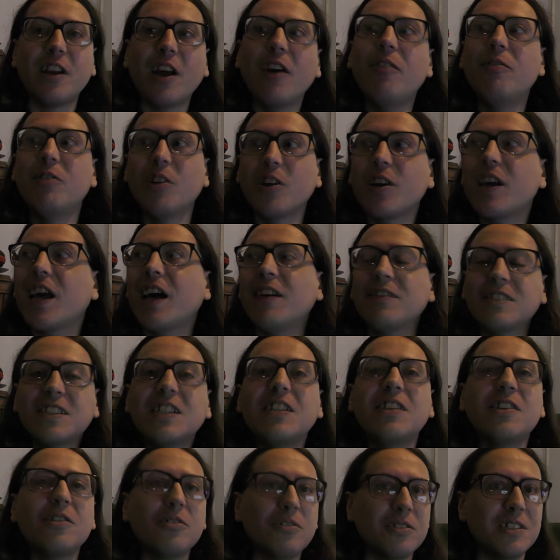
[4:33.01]
You know, look
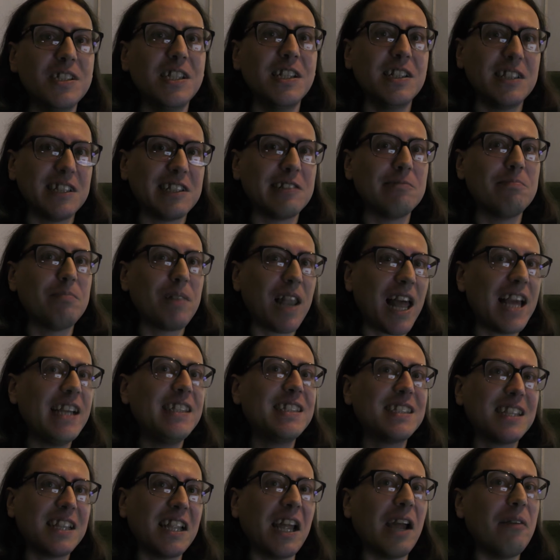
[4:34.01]
out at the audience and
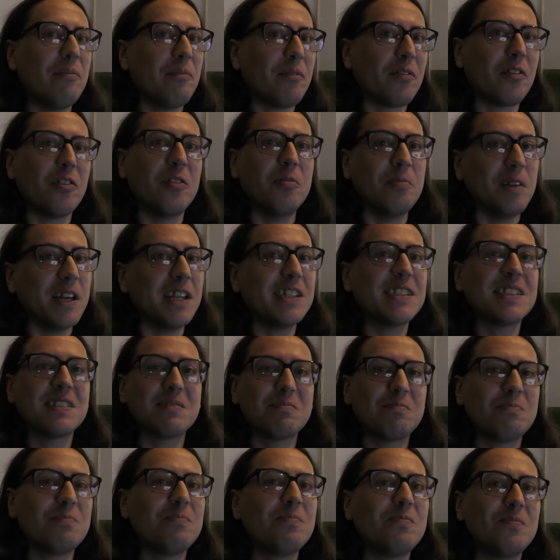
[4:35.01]
play to them for a
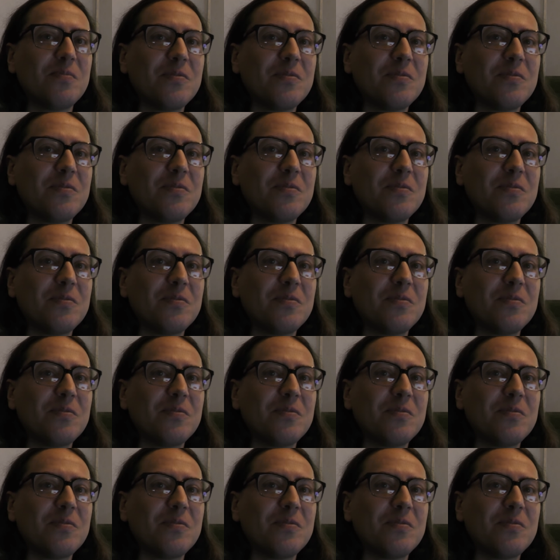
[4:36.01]
bit,